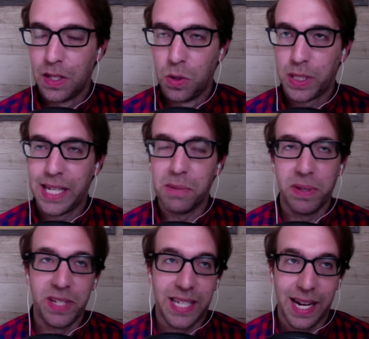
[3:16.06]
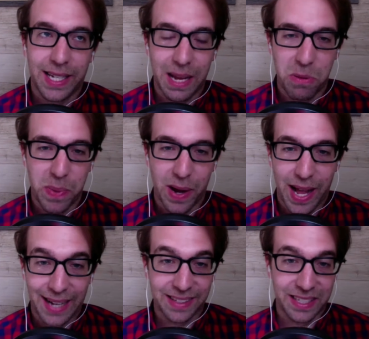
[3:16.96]
King Oblivion kind of came about
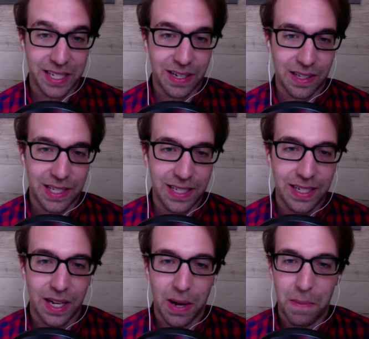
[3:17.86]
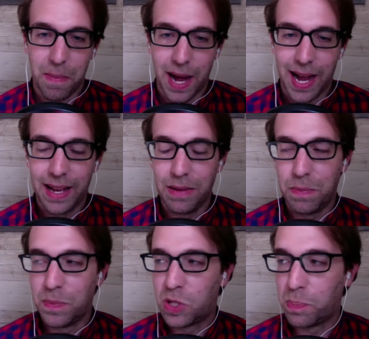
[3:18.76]
accidentally. I
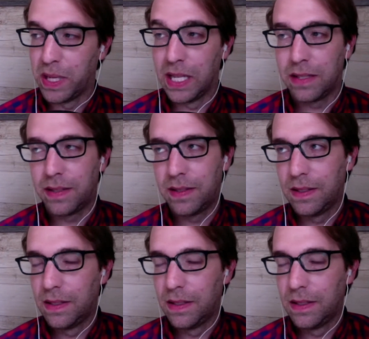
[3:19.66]
spent